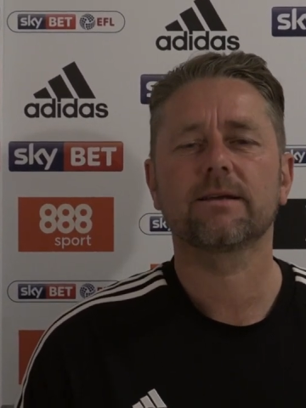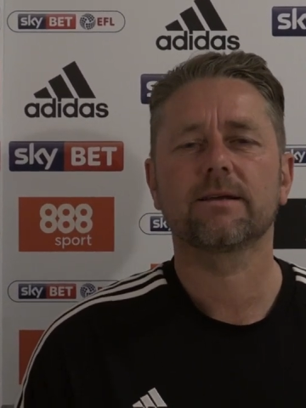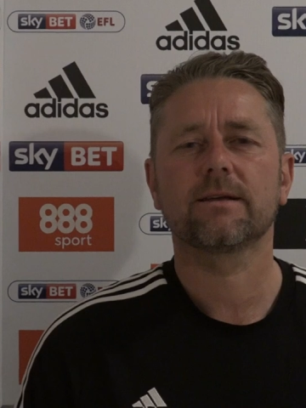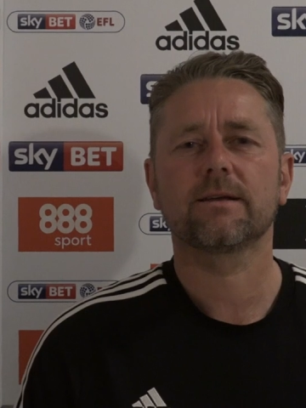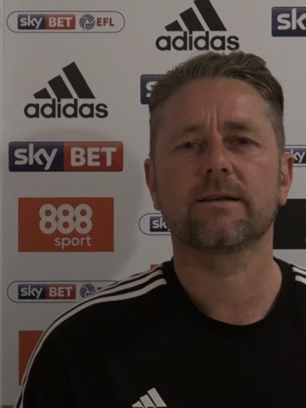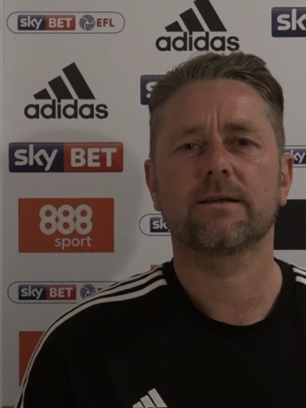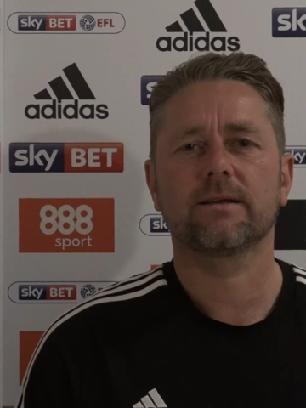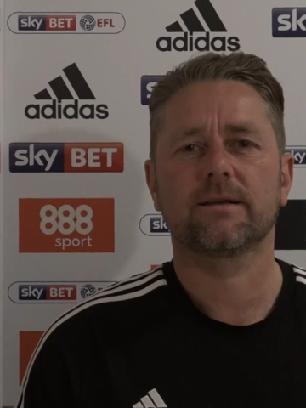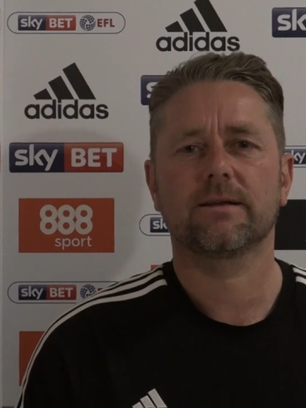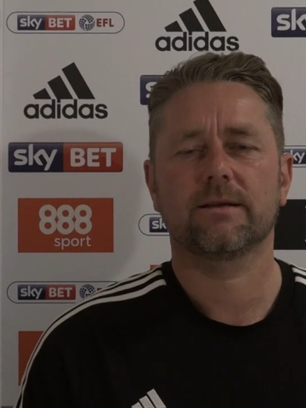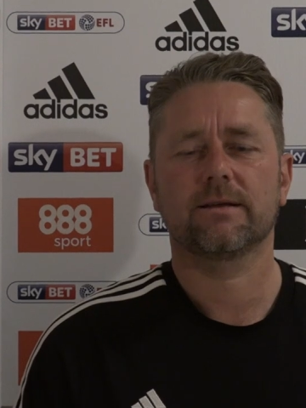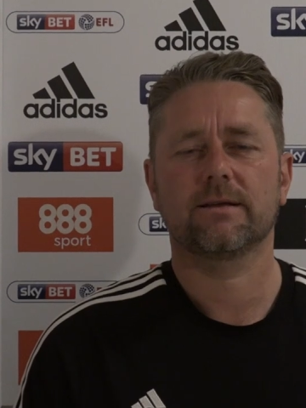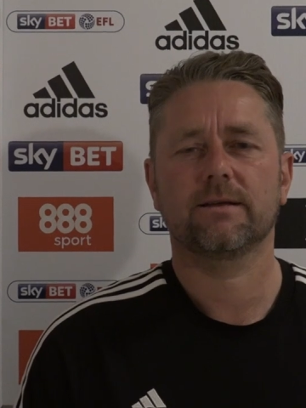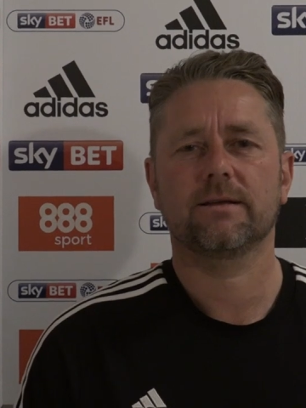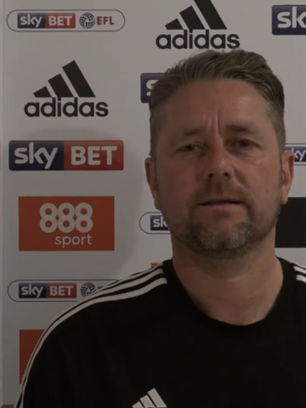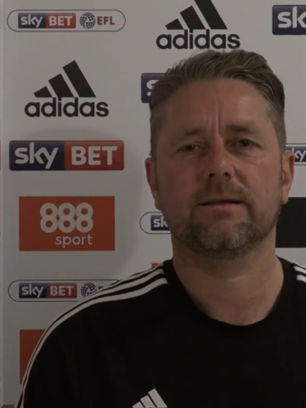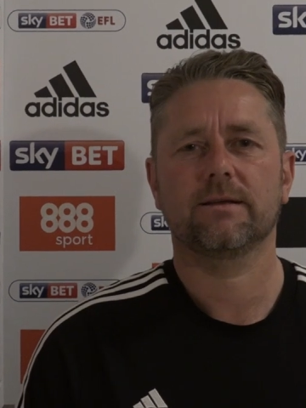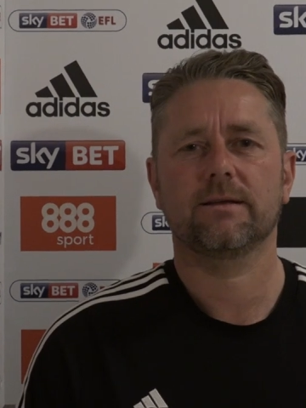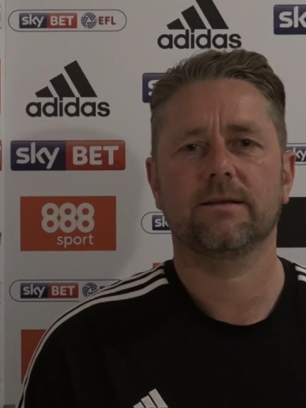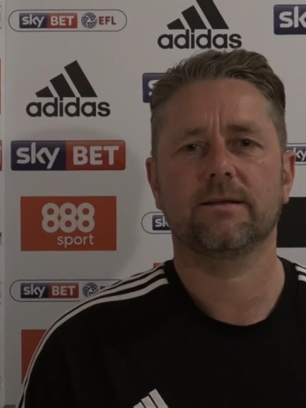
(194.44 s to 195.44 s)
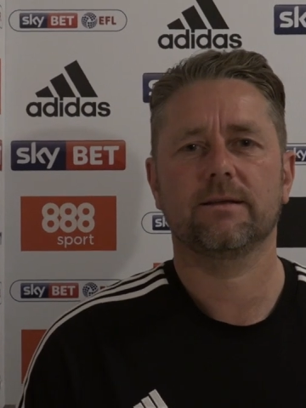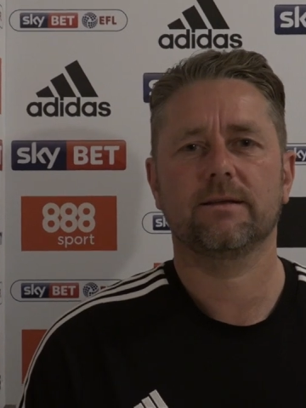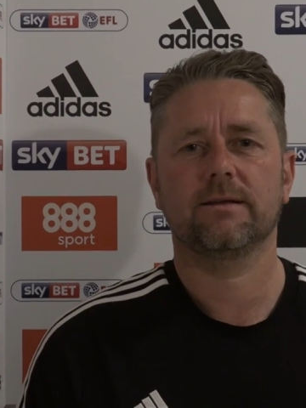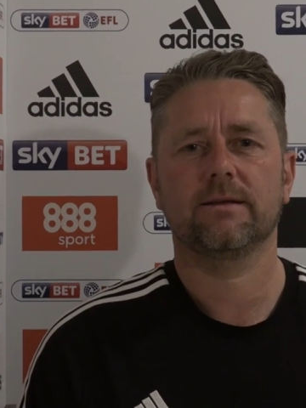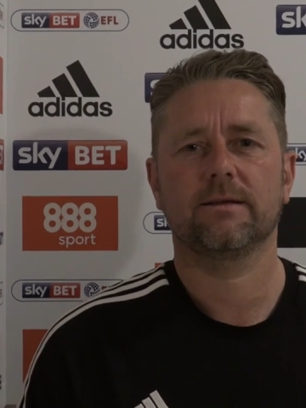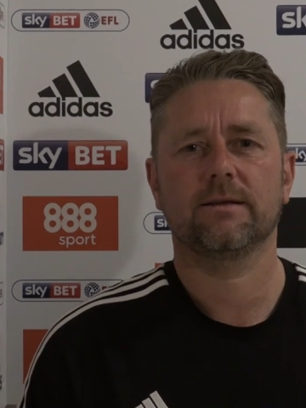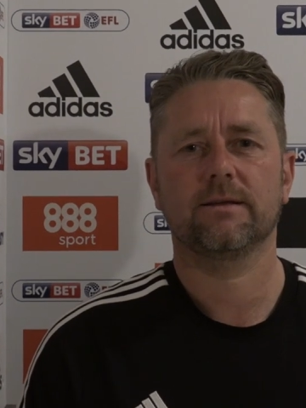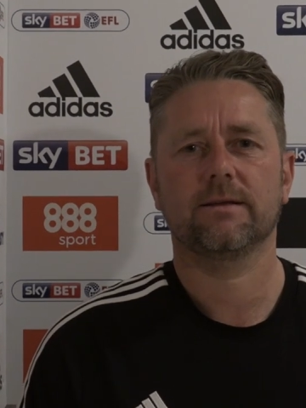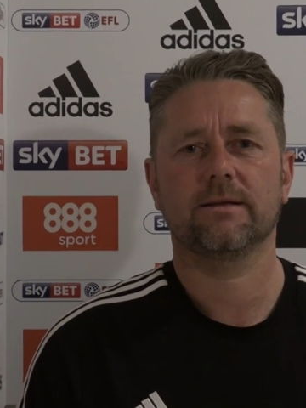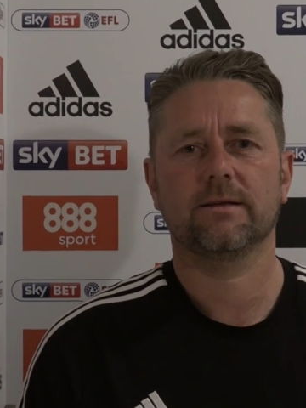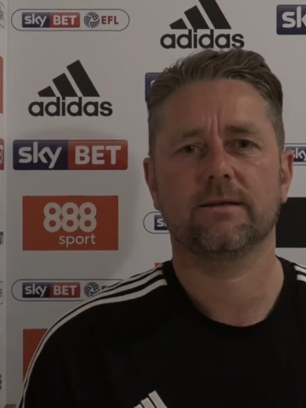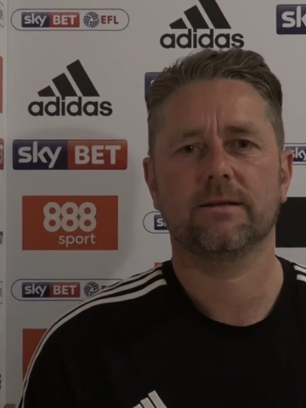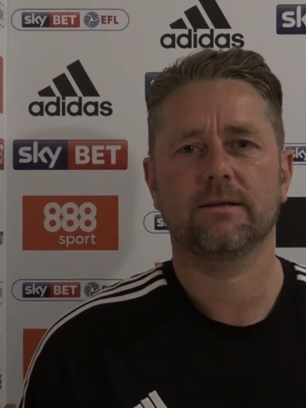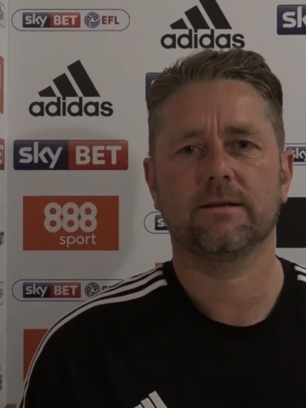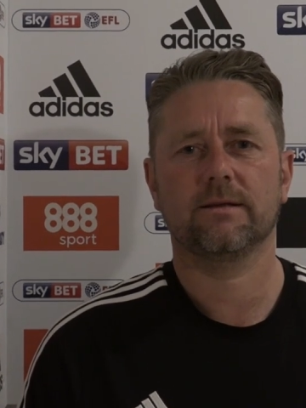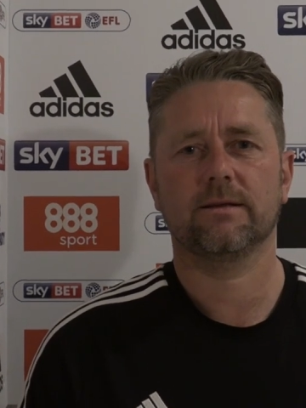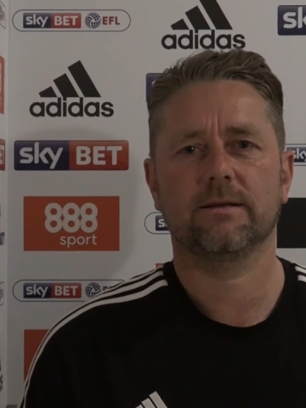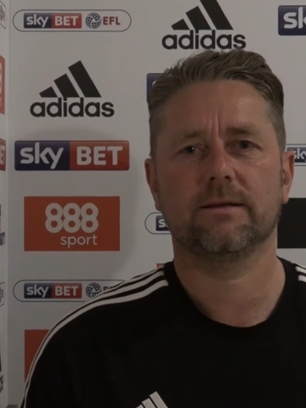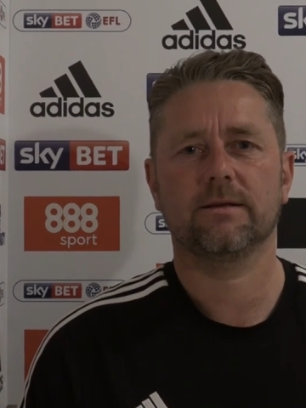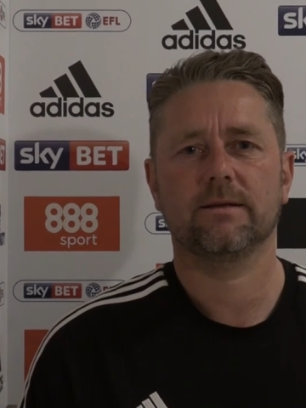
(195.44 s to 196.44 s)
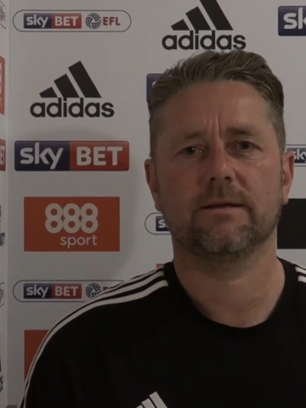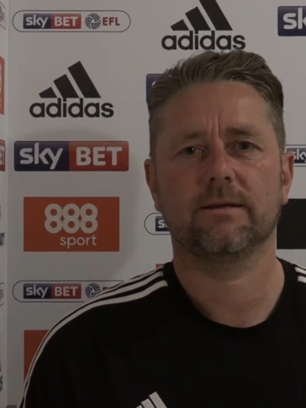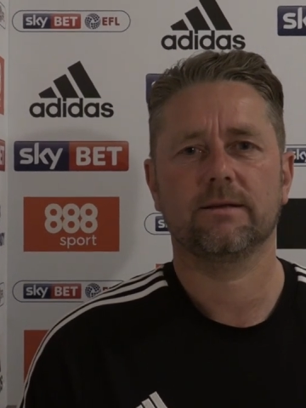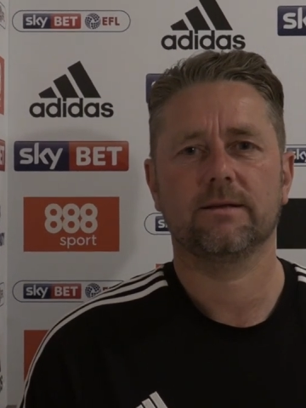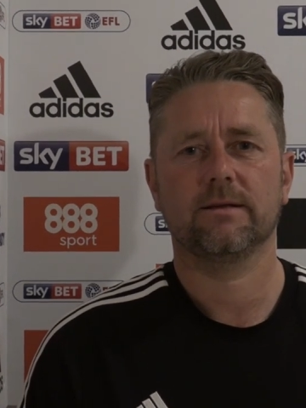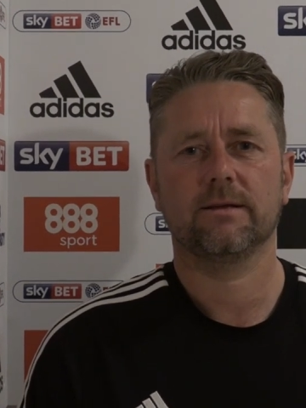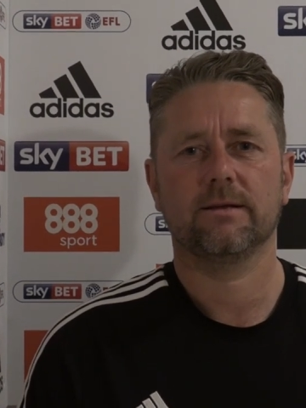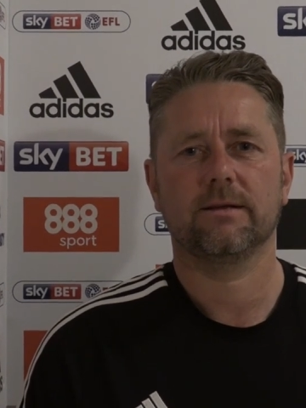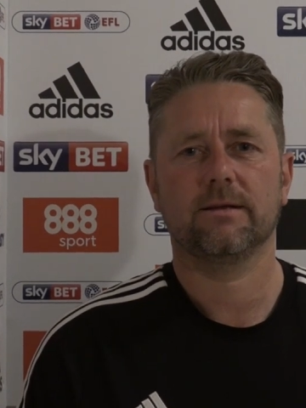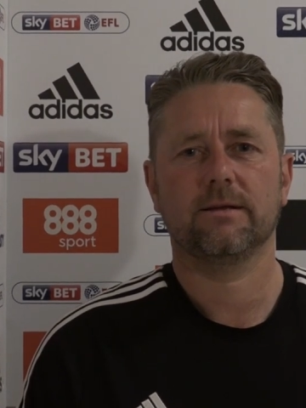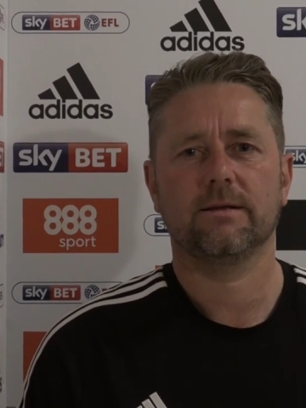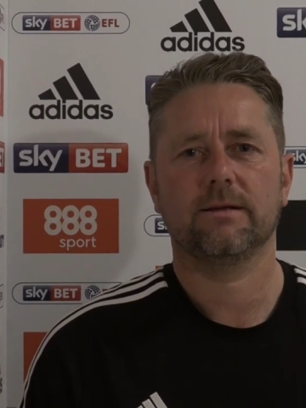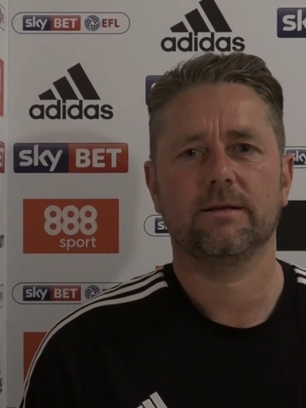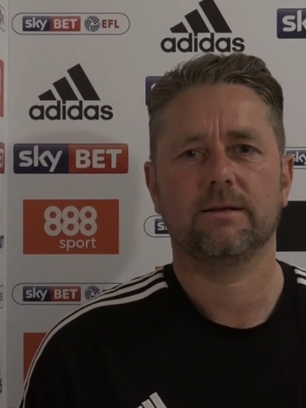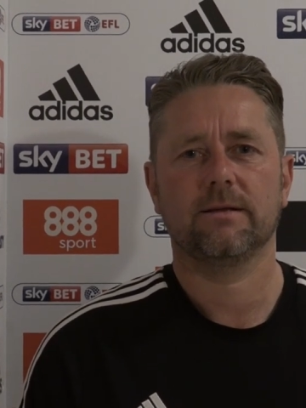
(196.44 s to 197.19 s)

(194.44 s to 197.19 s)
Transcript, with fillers: compare Premier League to grassroots level?